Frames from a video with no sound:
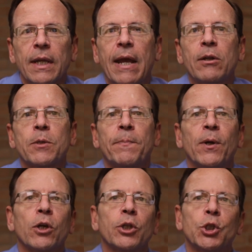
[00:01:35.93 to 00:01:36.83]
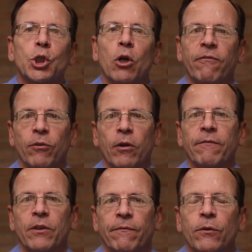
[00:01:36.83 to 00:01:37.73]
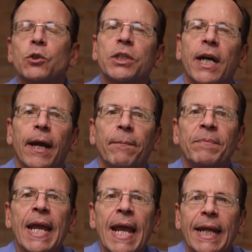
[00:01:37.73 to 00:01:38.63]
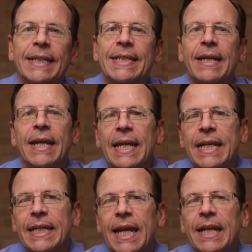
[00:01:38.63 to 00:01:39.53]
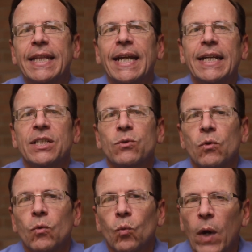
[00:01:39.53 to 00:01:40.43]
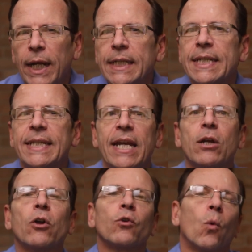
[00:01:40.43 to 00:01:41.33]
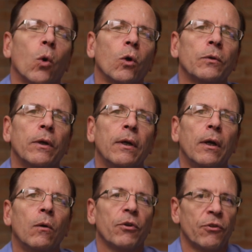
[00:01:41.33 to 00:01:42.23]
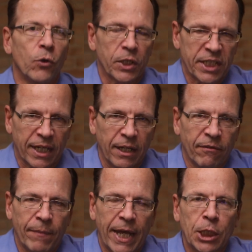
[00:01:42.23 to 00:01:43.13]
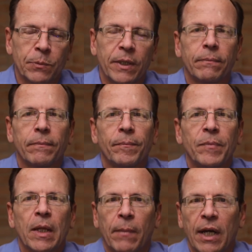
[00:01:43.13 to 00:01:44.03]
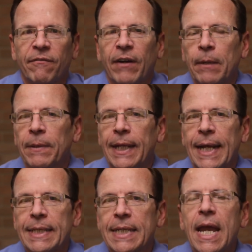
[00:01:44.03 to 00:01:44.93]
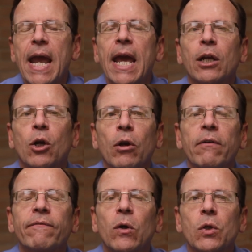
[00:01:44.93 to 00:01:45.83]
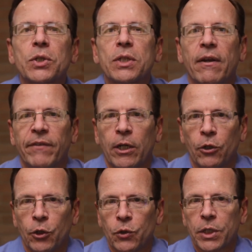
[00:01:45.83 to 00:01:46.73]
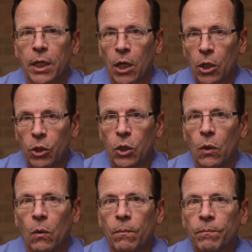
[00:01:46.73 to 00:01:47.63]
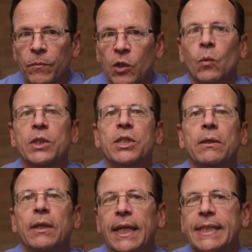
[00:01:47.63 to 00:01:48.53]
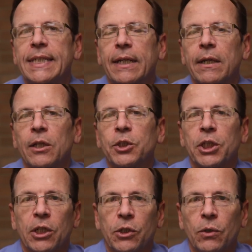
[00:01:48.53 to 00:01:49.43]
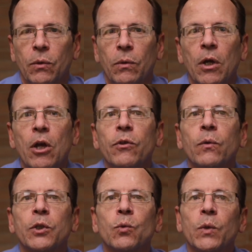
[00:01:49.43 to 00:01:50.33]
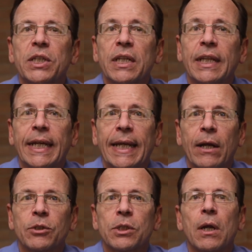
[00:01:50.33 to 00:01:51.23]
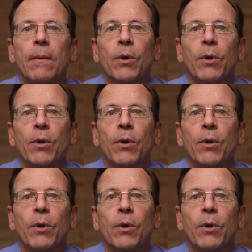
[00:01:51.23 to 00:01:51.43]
Now it's appearing on the show floor for the first time, and it's indicated that it is ready to take on the world with new executive management, modified plans, and a current focus of introducing you to what its technology can do through its recently announced